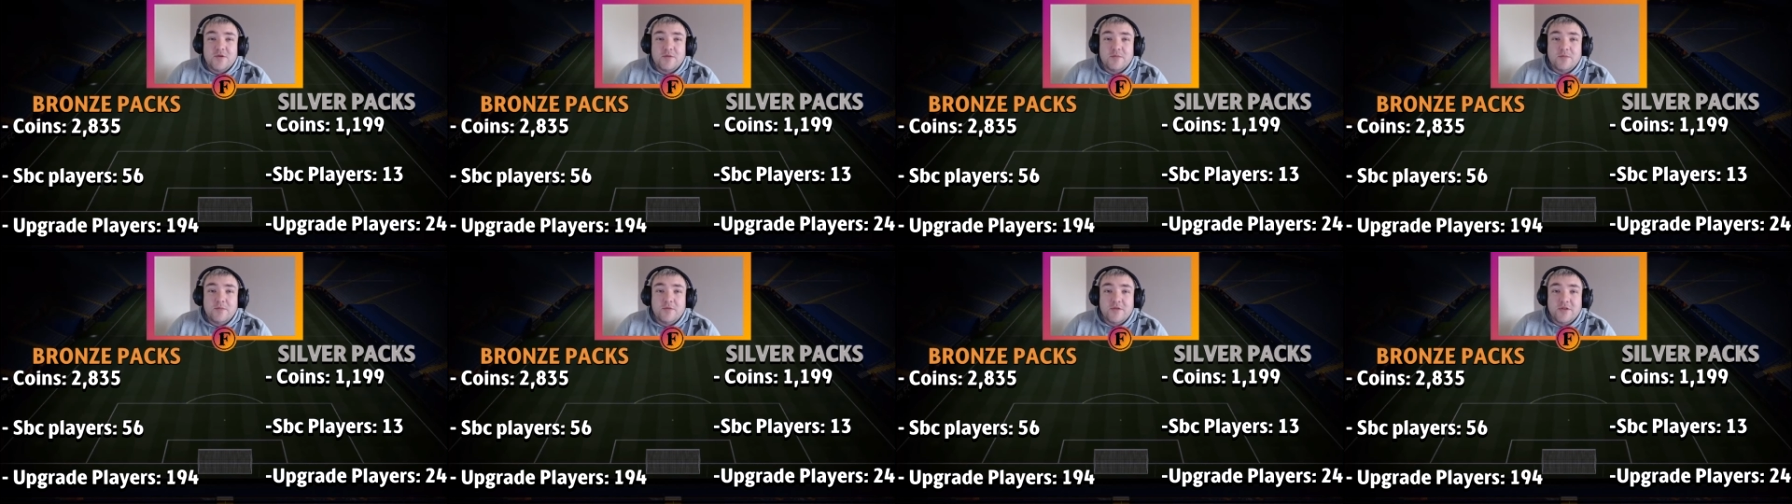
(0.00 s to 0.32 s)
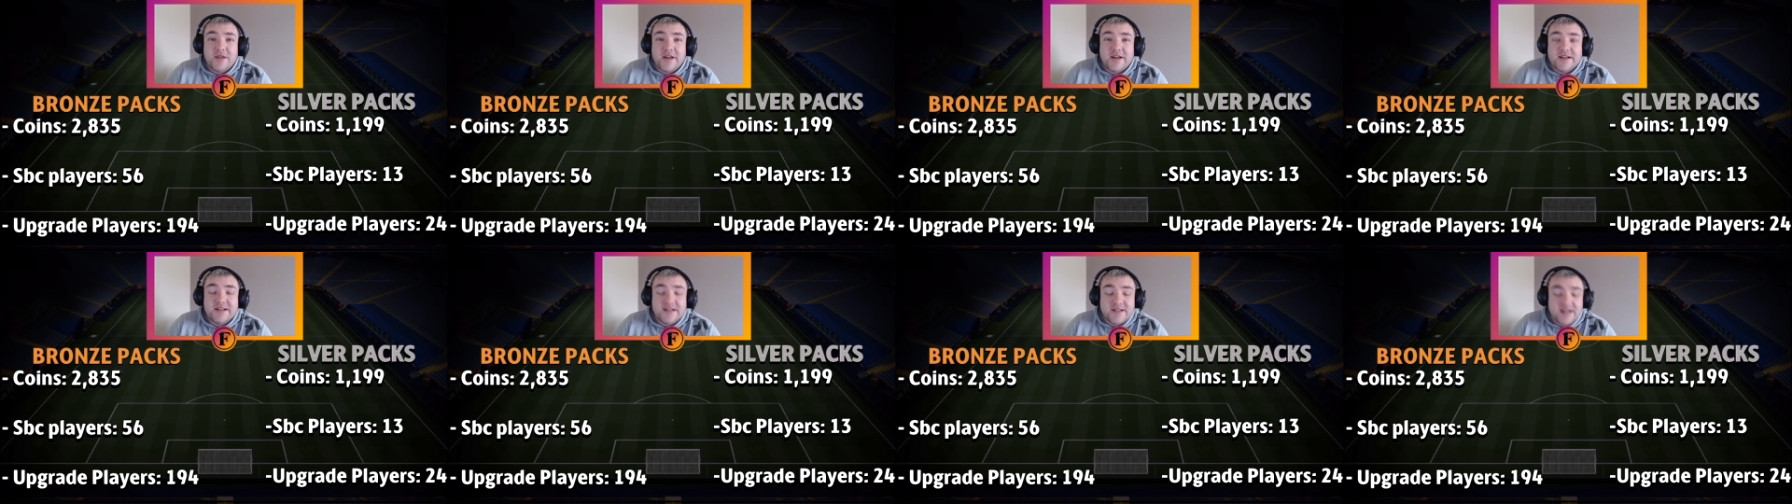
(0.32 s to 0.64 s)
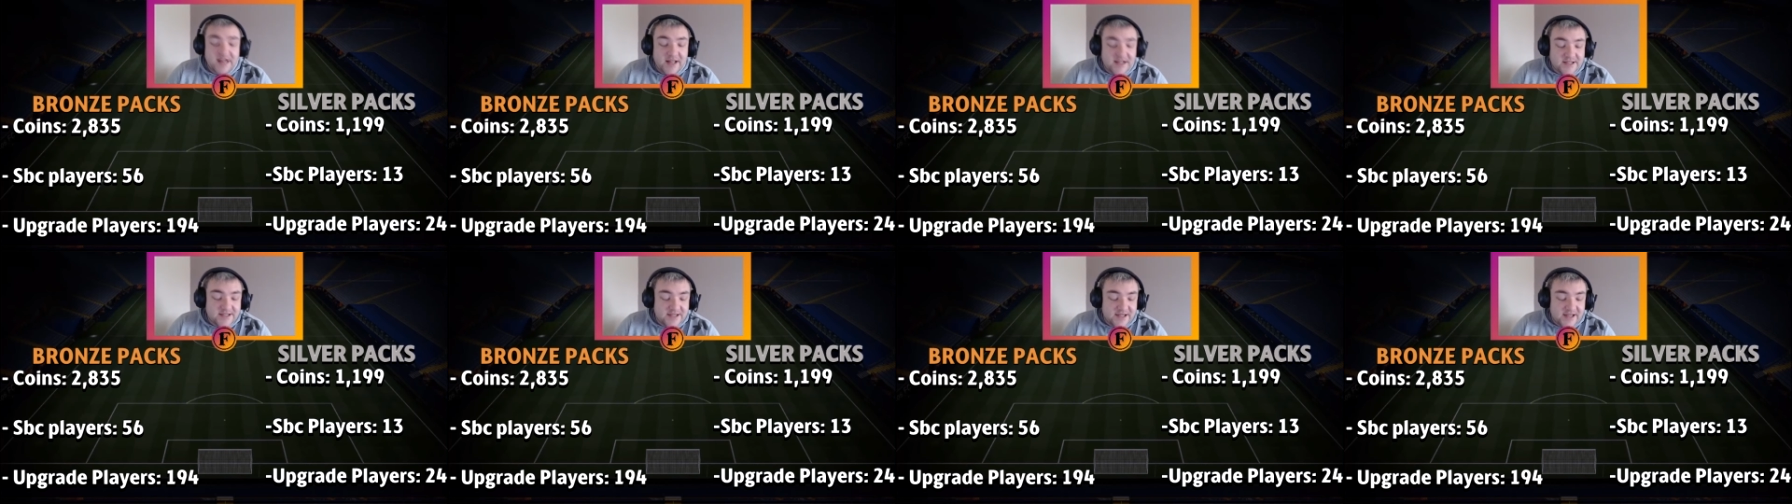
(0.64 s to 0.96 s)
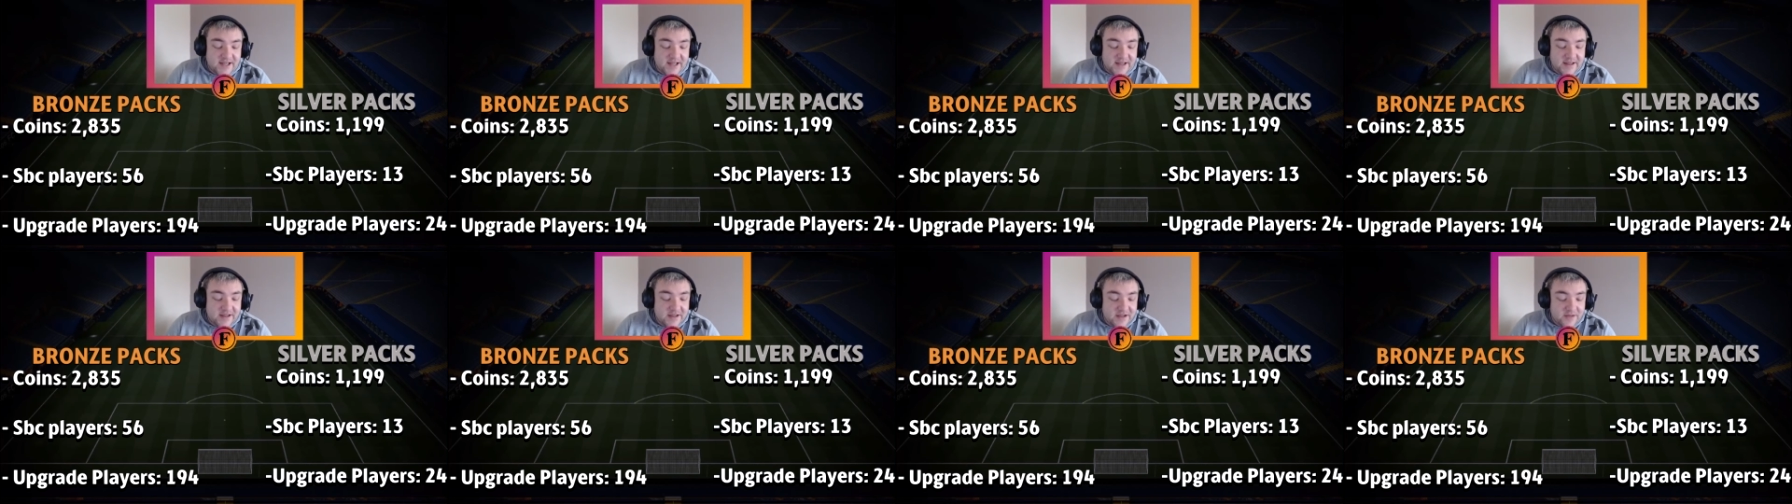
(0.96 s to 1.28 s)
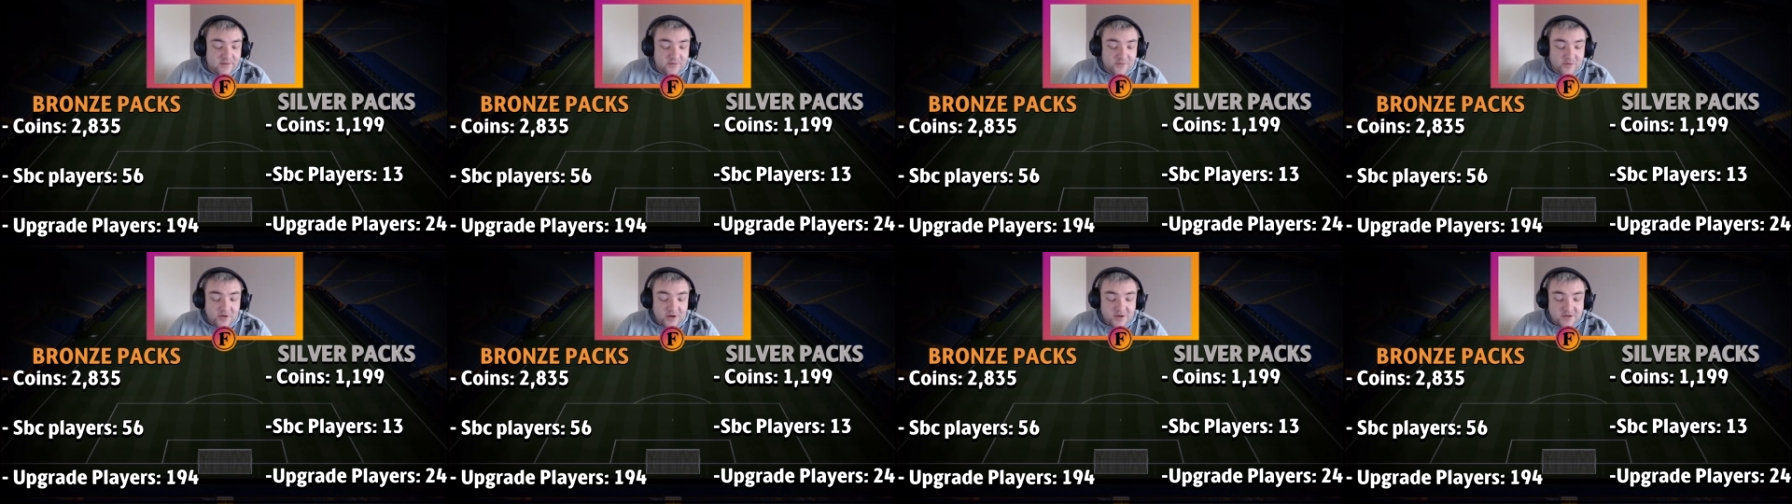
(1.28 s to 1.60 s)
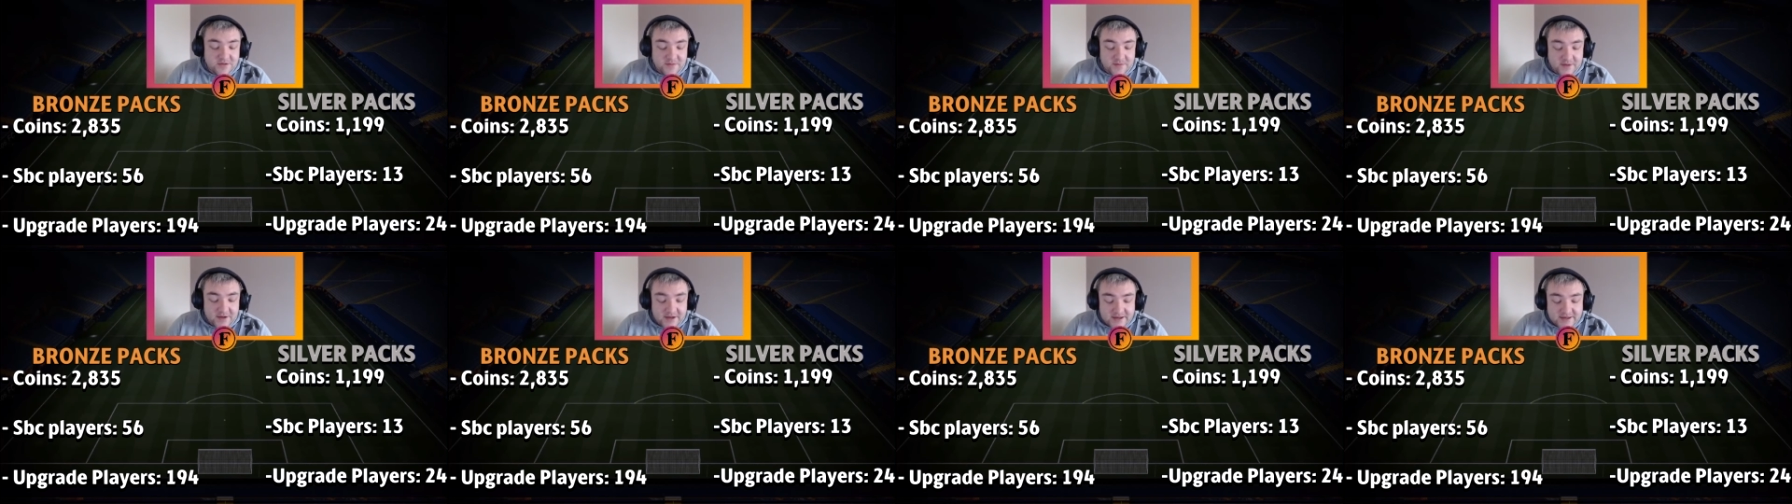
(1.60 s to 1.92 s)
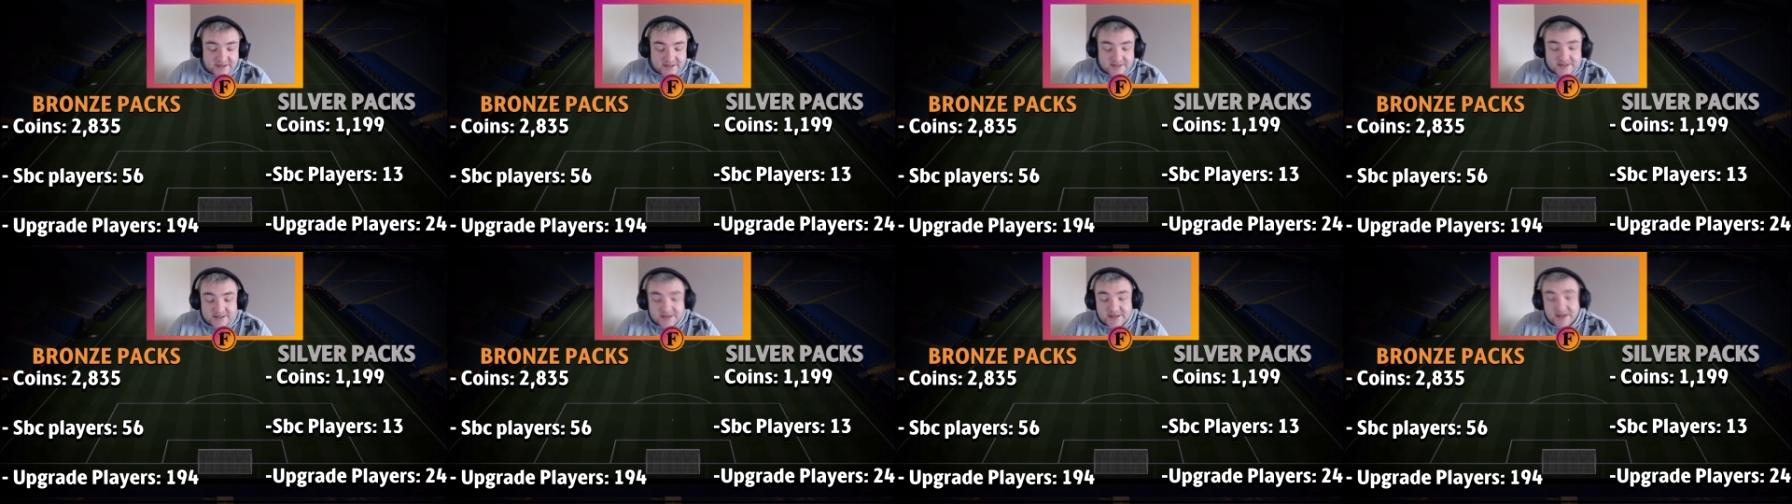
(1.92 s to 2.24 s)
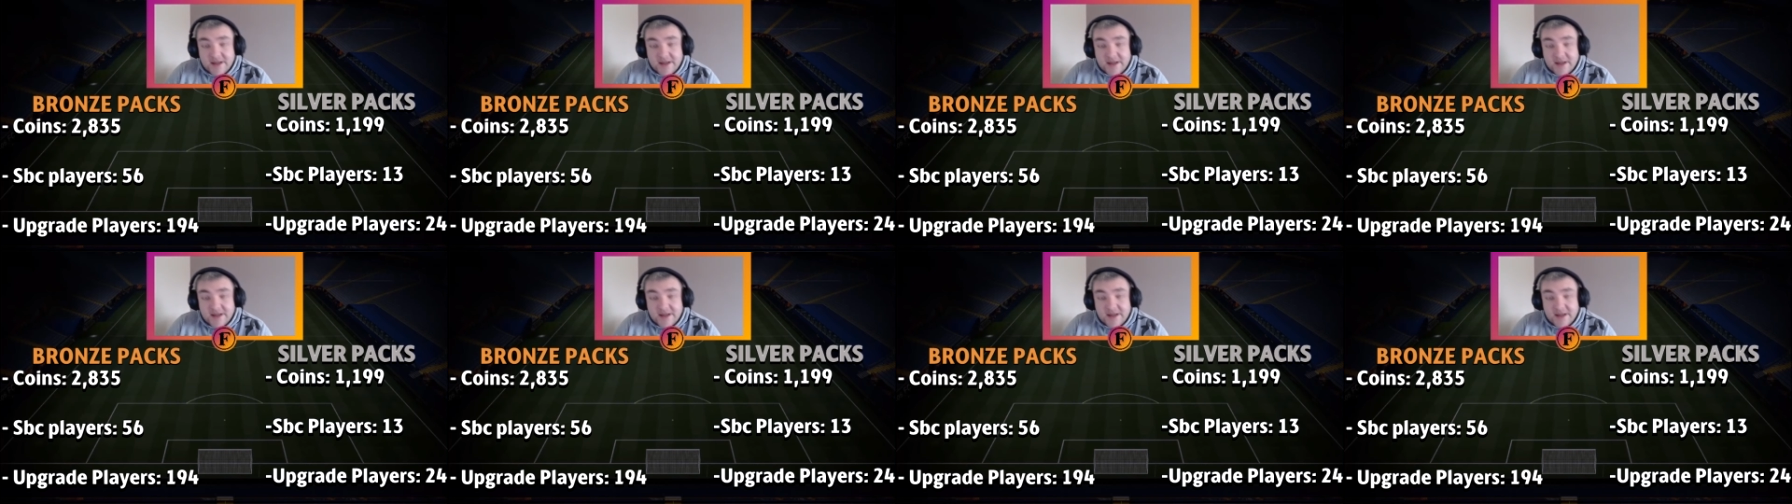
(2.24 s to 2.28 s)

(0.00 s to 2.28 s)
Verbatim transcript: but that's less again than the bronze packs.